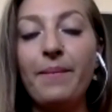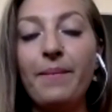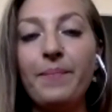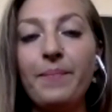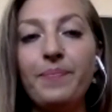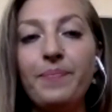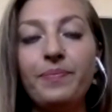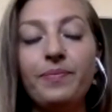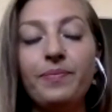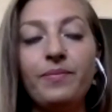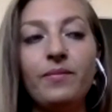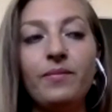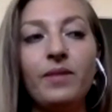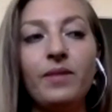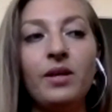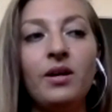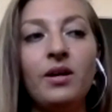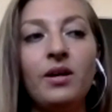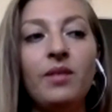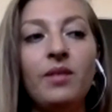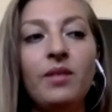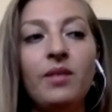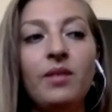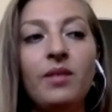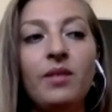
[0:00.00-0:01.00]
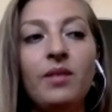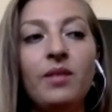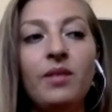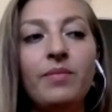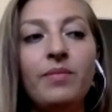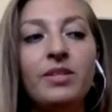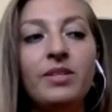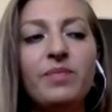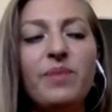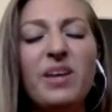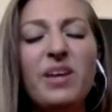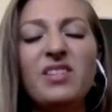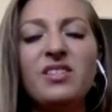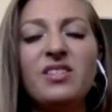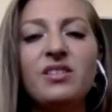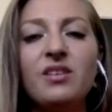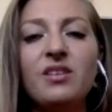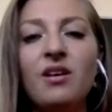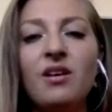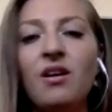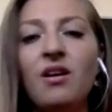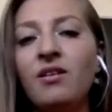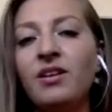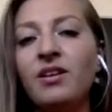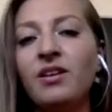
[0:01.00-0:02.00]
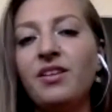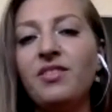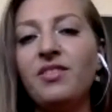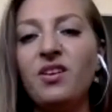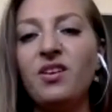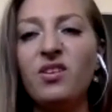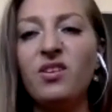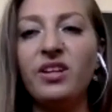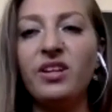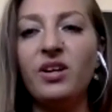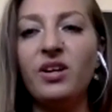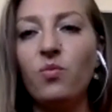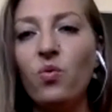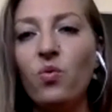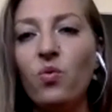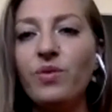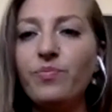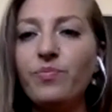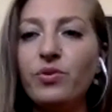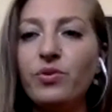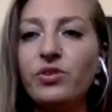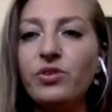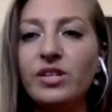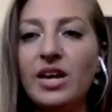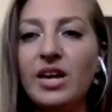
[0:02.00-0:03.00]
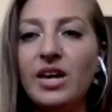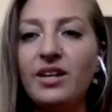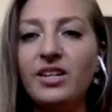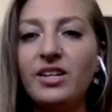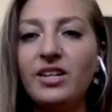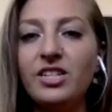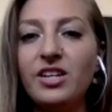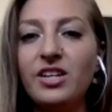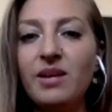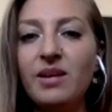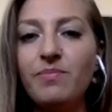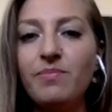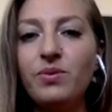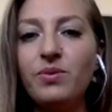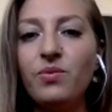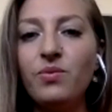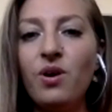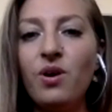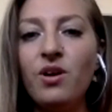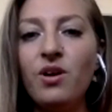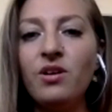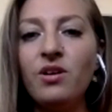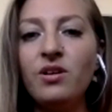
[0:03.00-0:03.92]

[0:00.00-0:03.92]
It depends on, I think, like what personality type you are.